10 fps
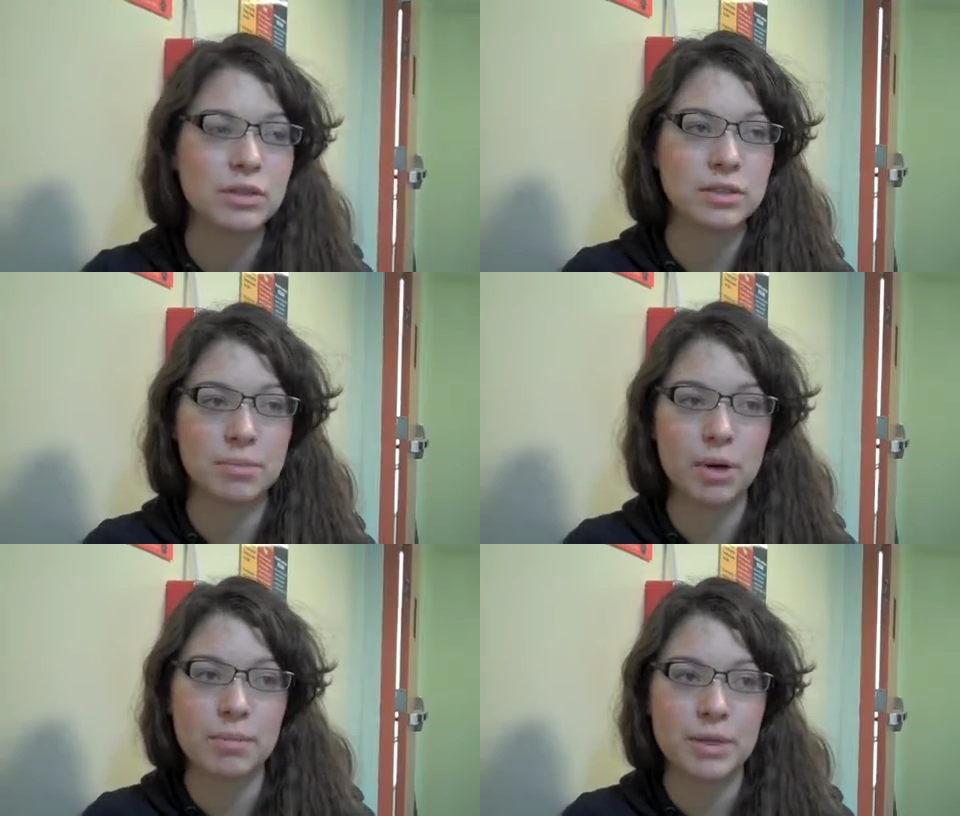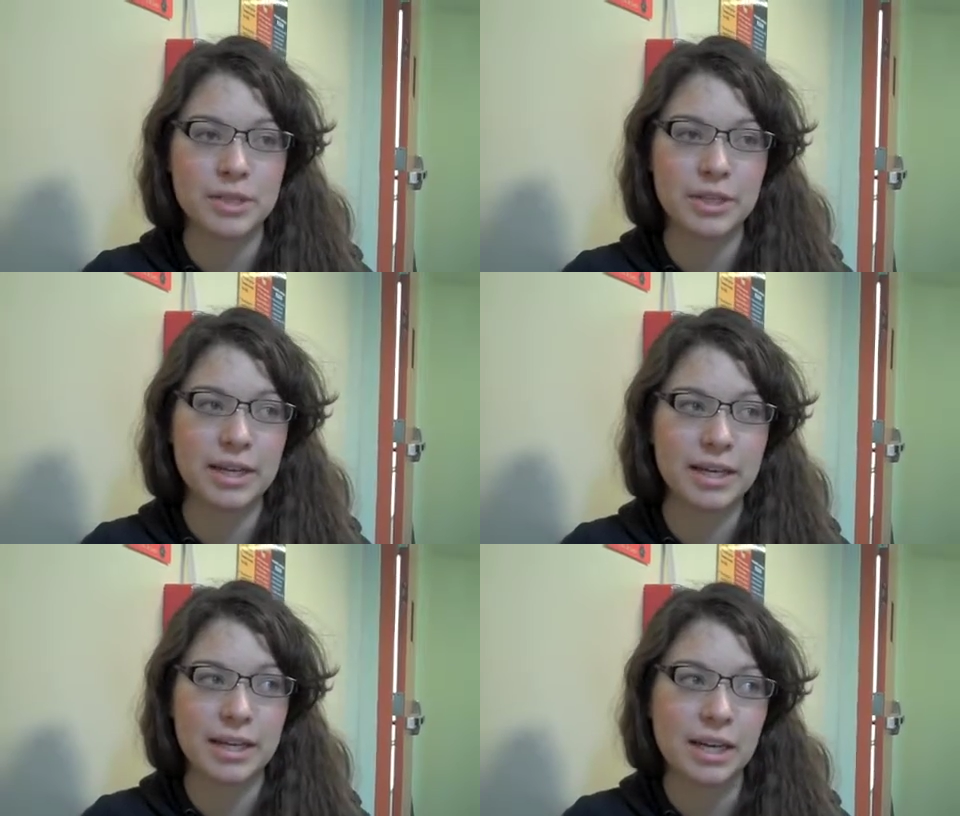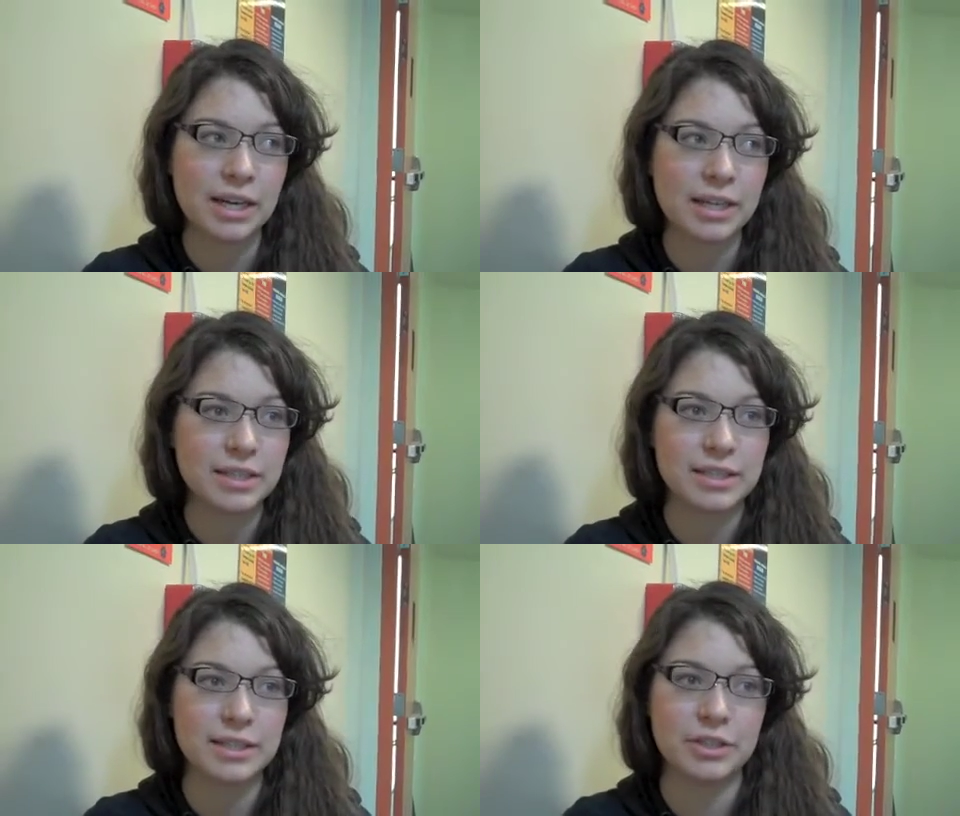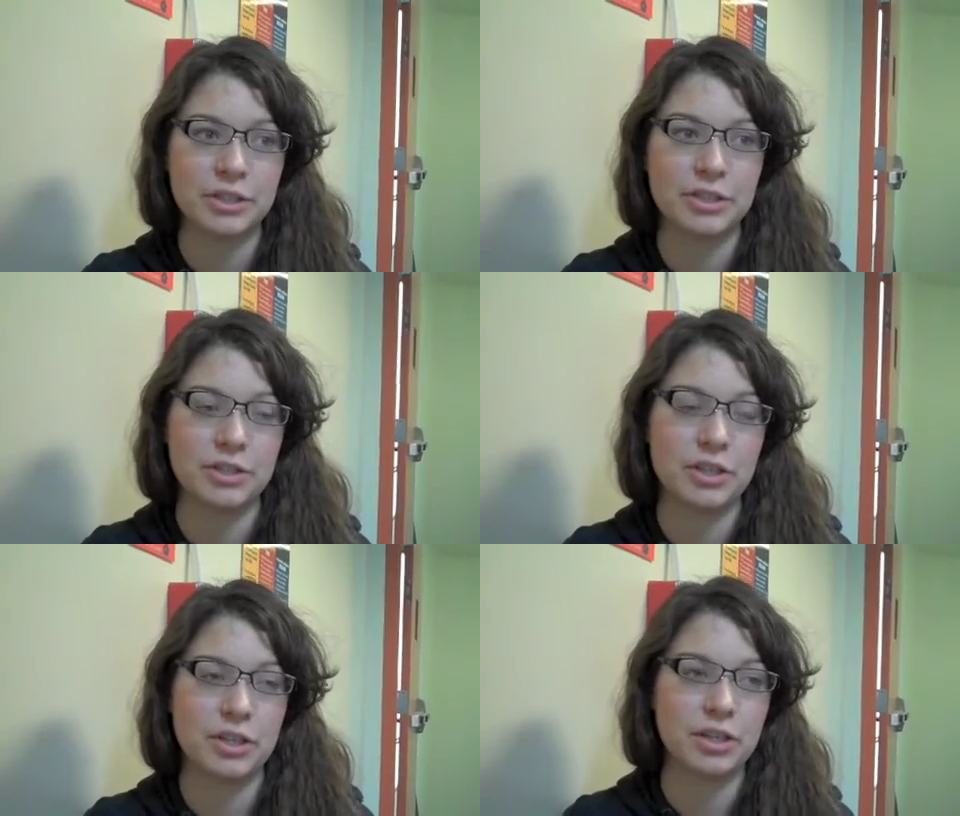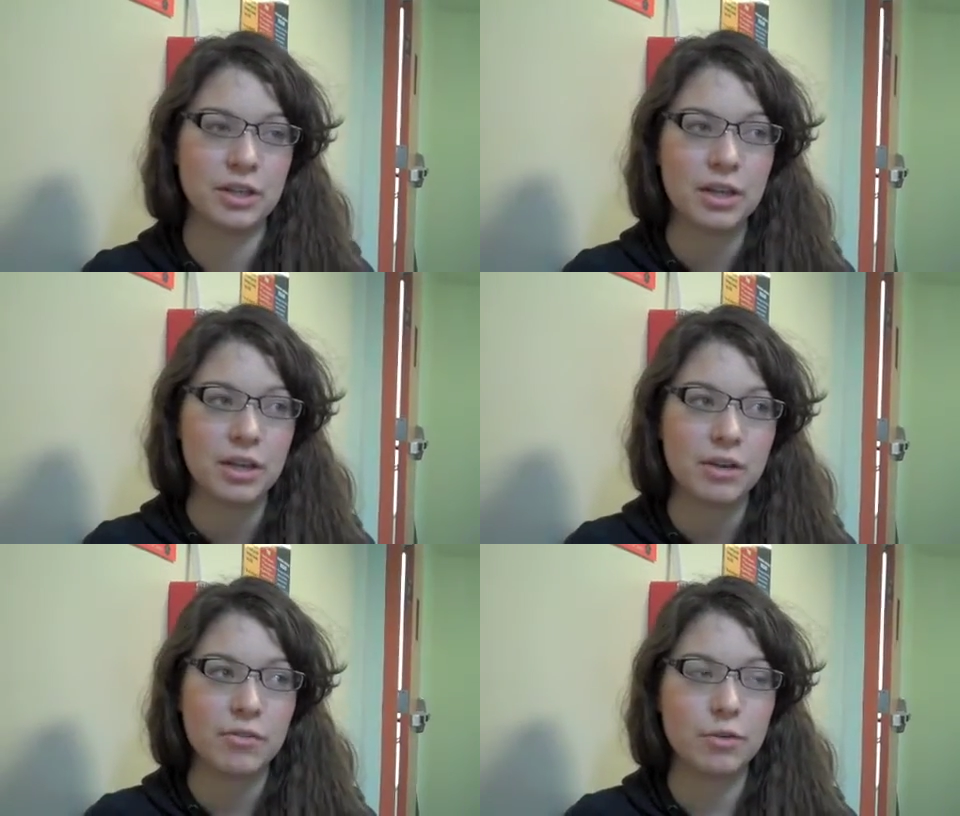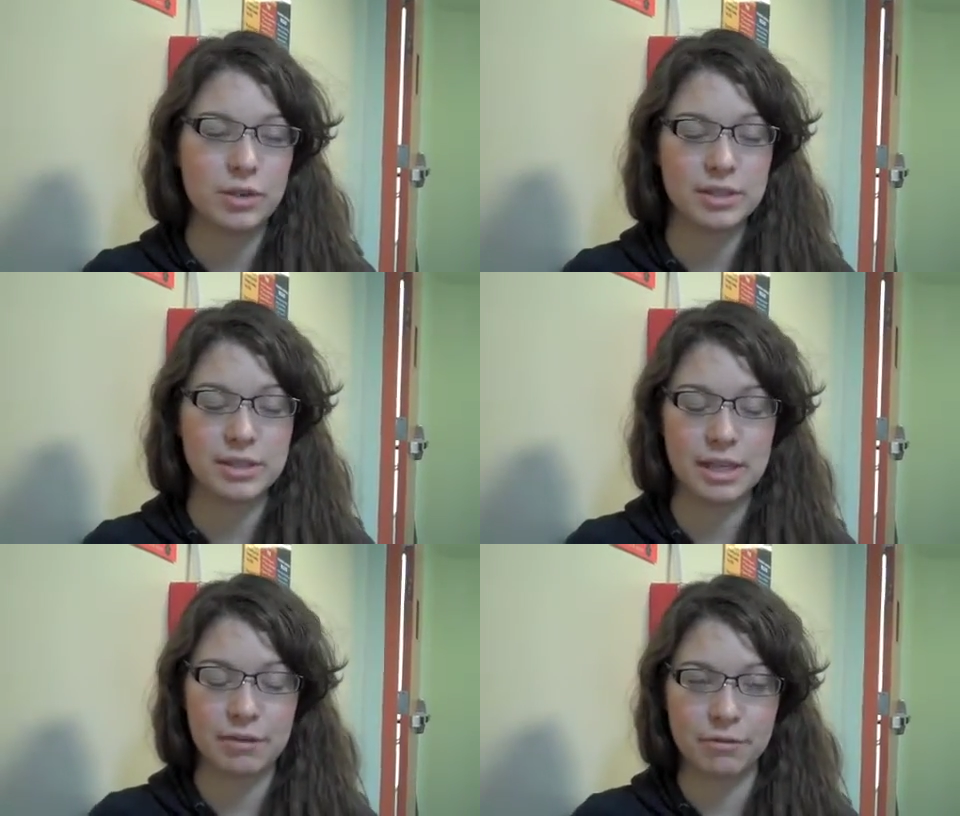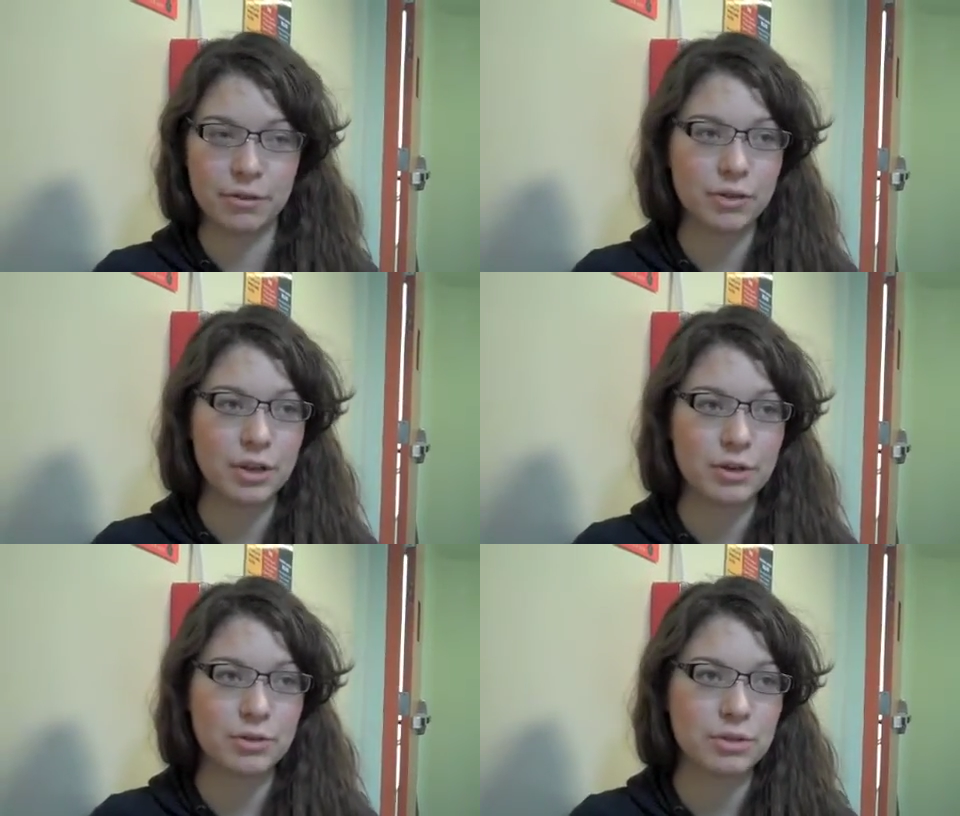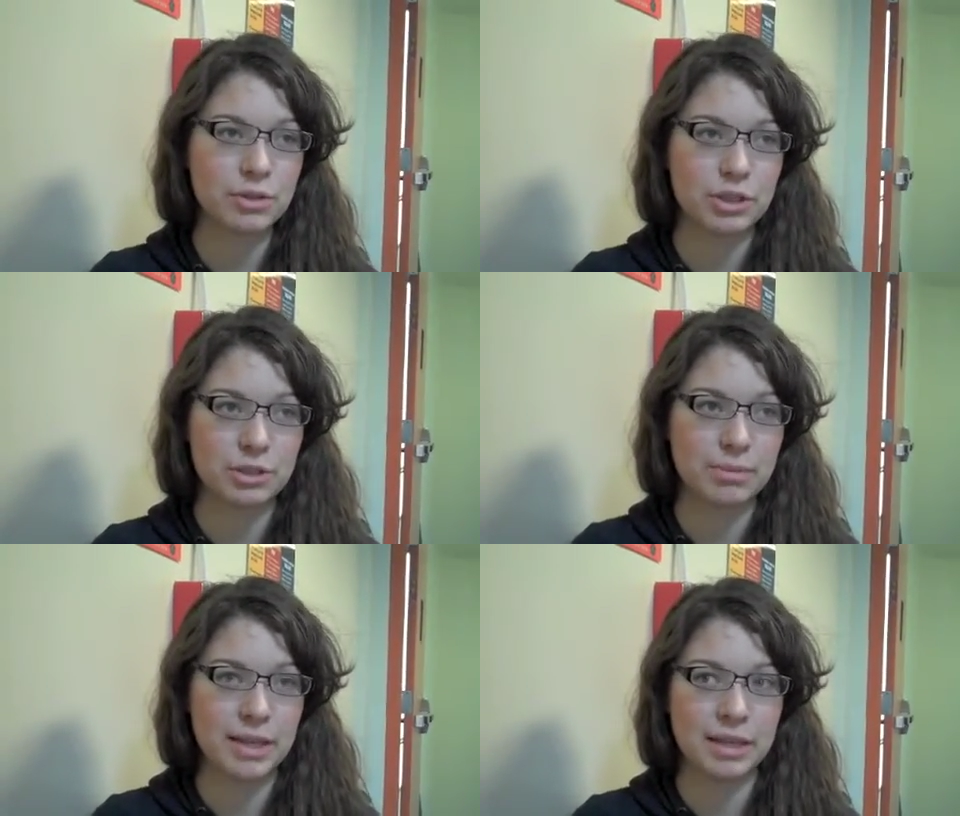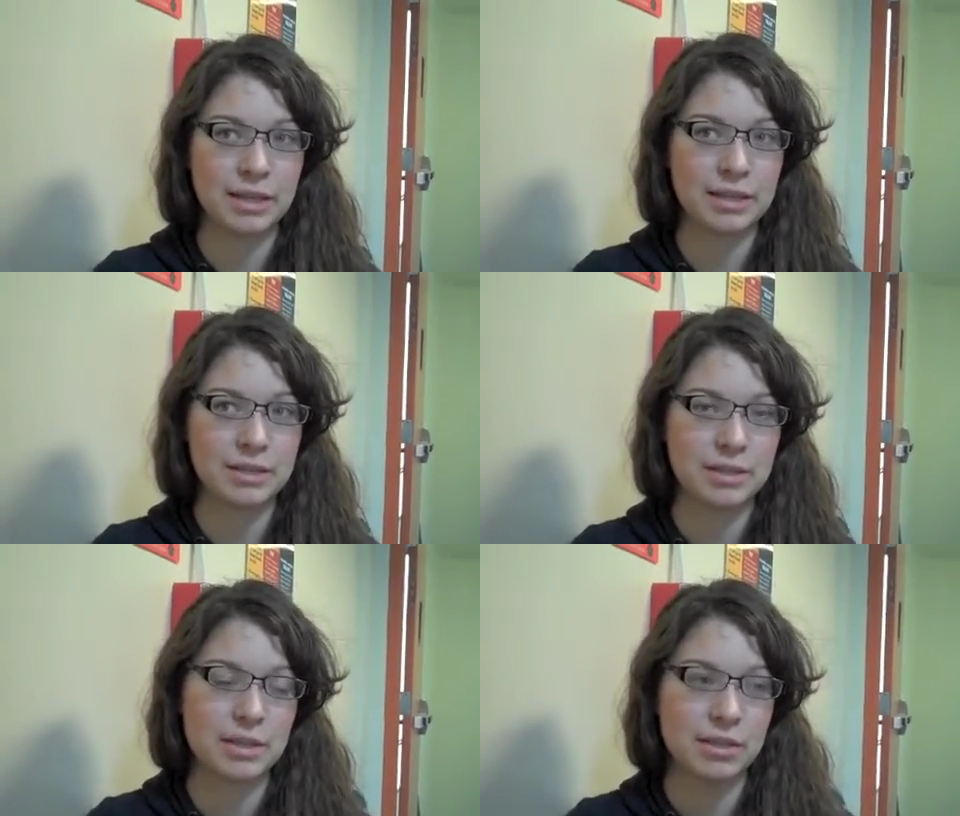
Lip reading: departments are getting cut, teachers are forced to take furloughs just because